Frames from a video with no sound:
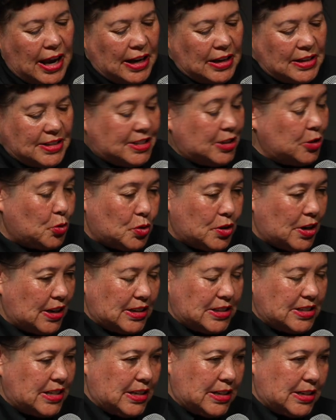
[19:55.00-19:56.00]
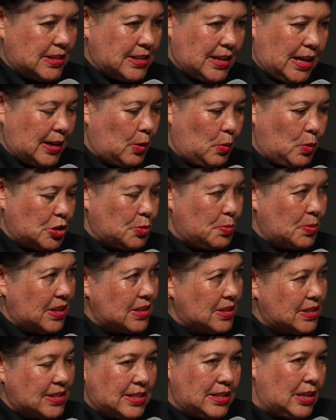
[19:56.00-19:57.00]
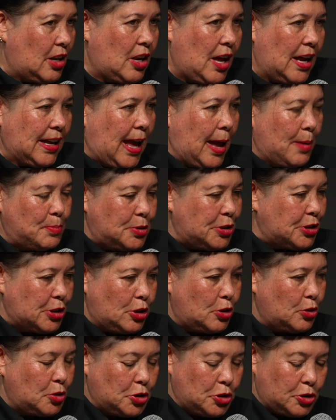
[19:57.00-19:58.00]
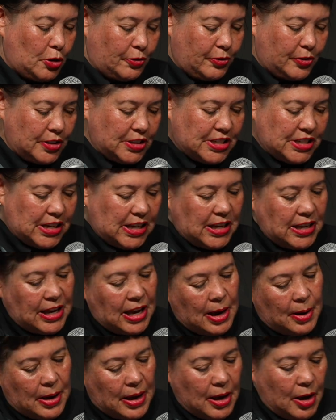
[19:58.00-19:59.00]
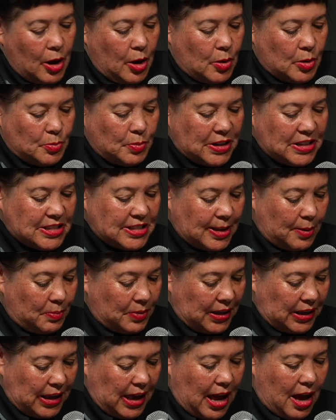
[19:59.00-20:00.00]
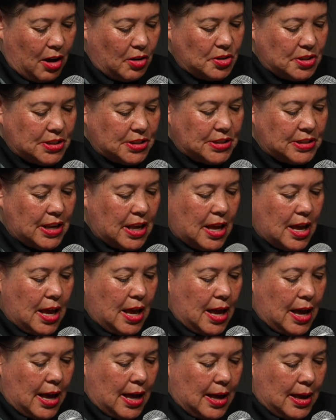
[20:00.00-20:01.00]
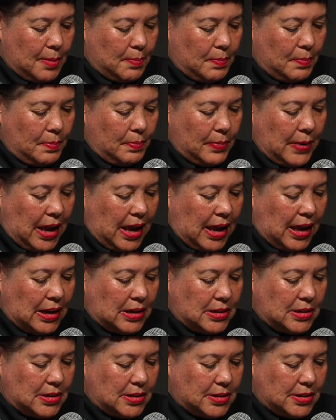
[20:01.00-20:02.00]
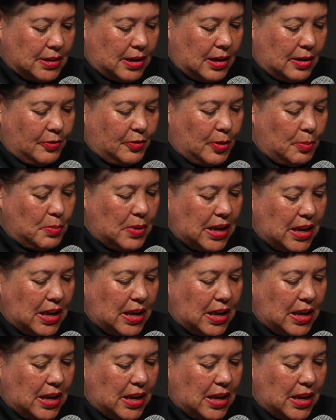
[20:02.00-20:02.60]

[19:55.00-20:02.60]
and tino rangatiratanga, which means like absolute sovereignty. It means something else. And for